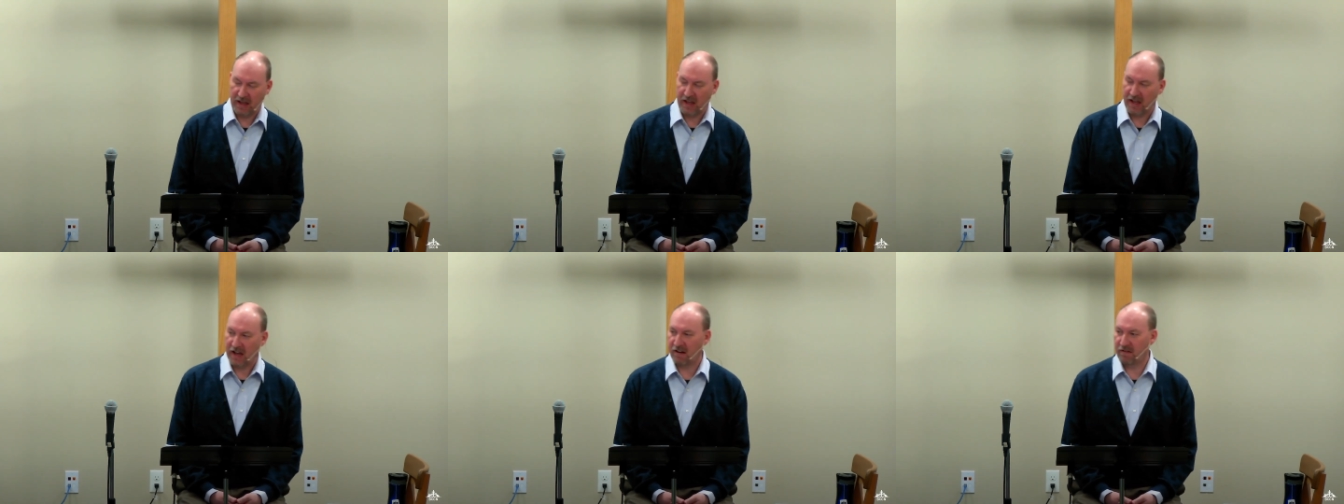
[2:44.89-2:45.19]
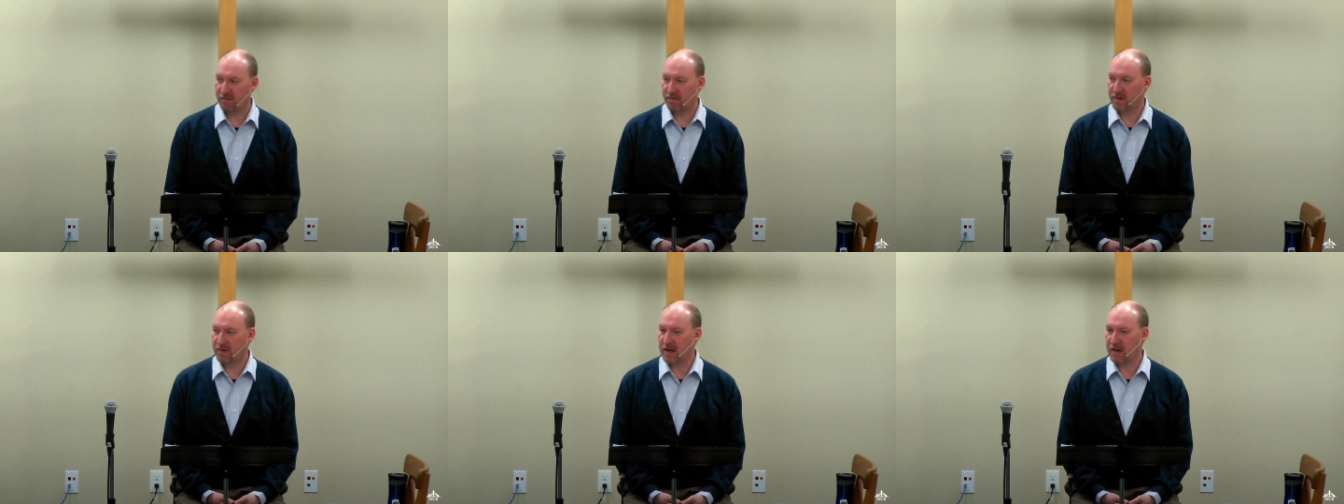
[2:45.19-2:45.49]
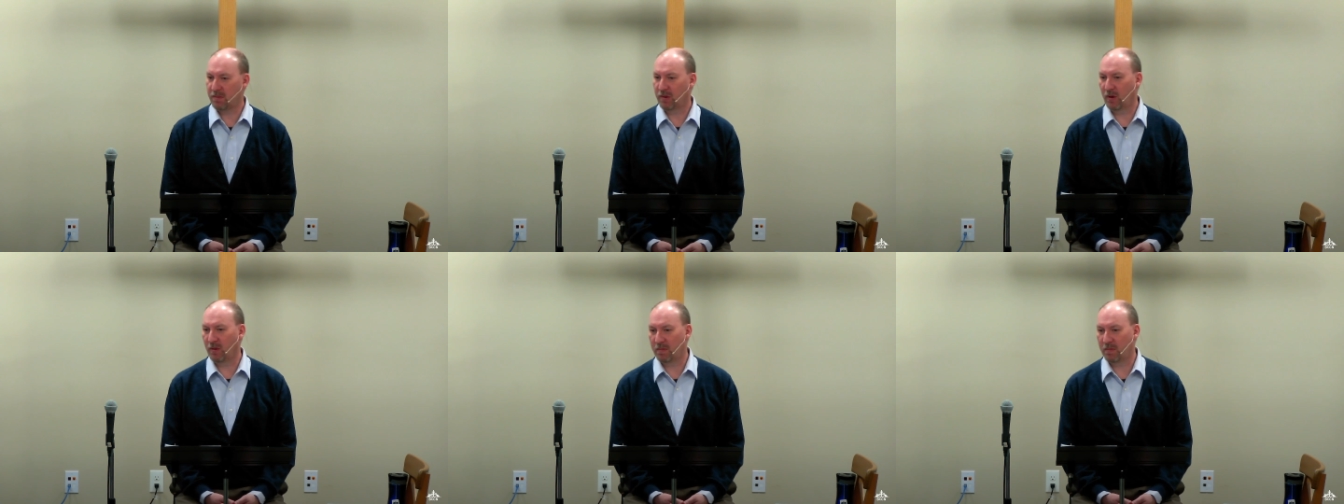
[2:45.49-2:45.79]
of
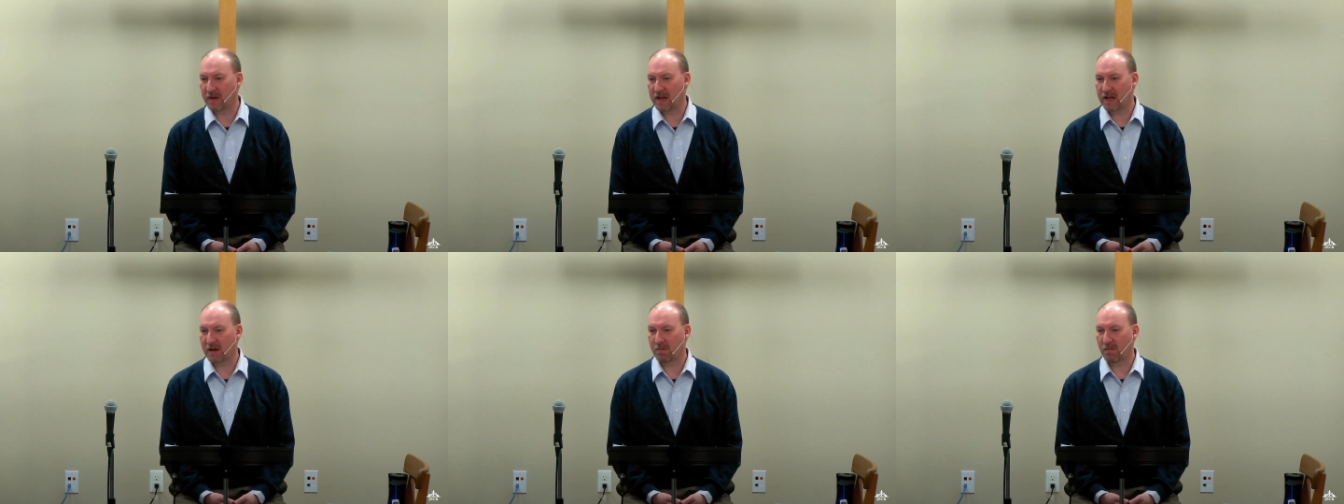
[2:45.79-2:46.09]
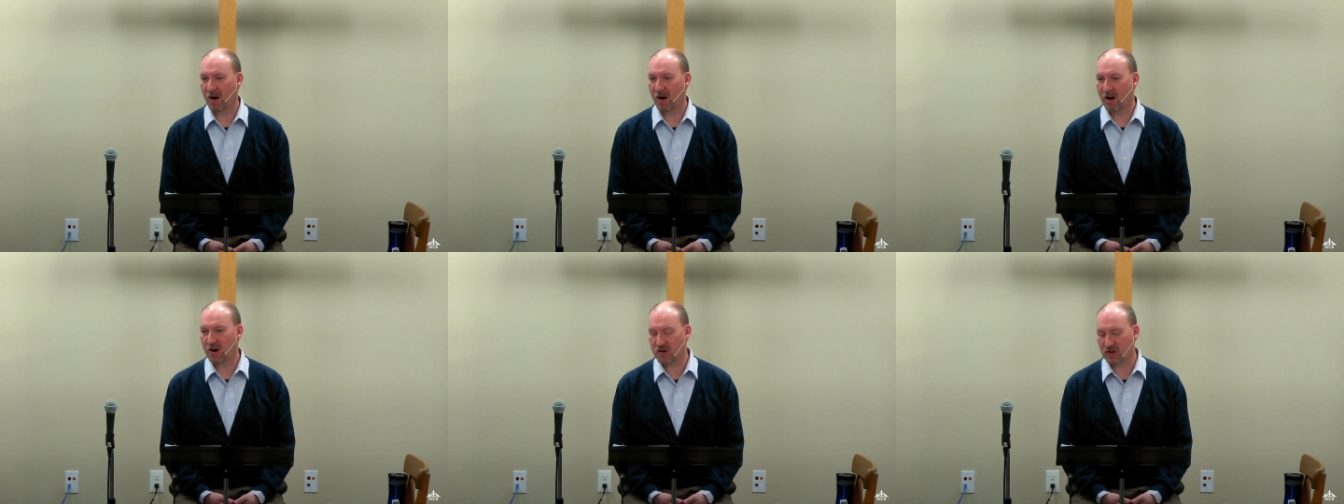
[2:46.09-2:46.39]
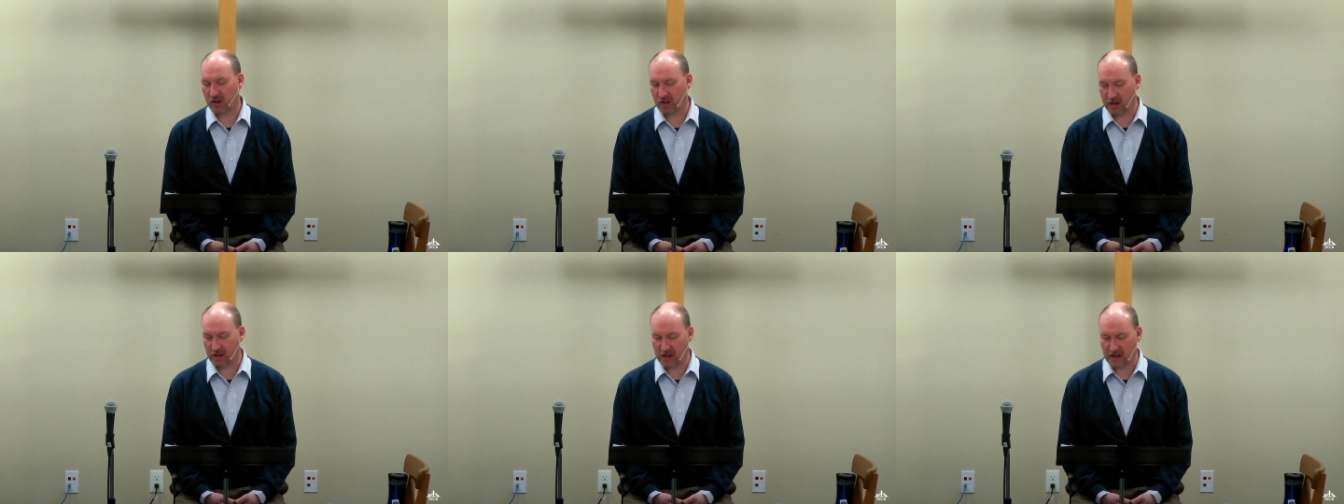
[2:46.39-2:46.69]
people being
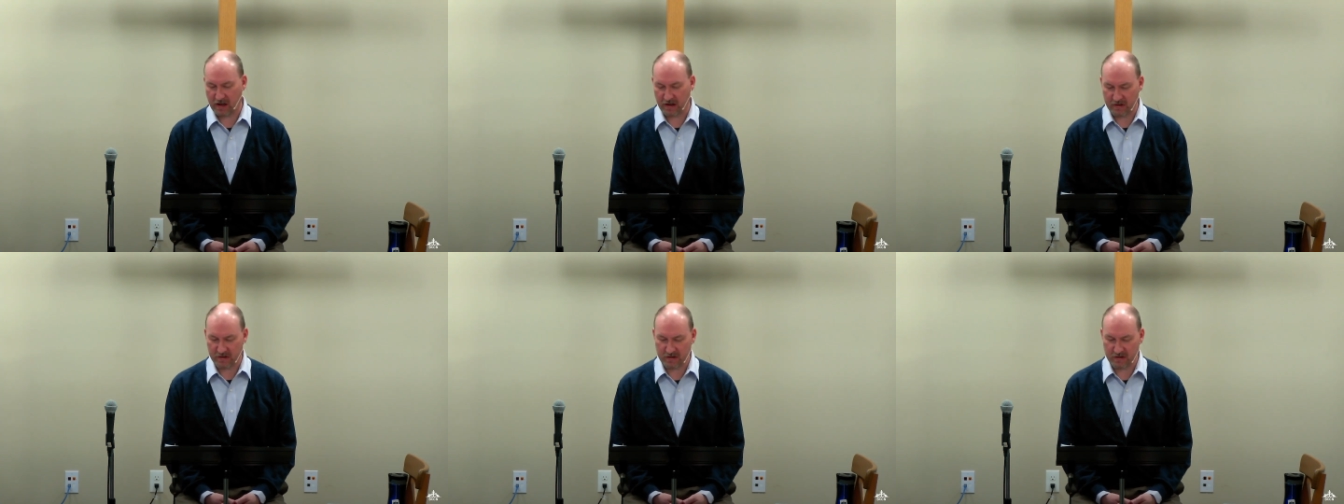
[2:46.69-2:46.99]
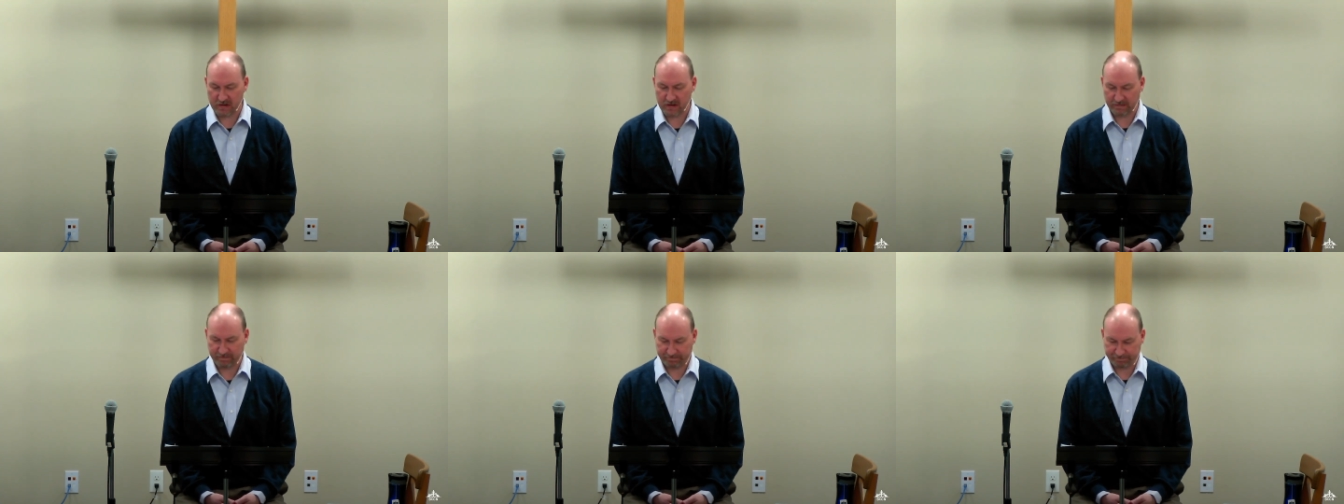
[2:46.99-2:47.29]
marginalized.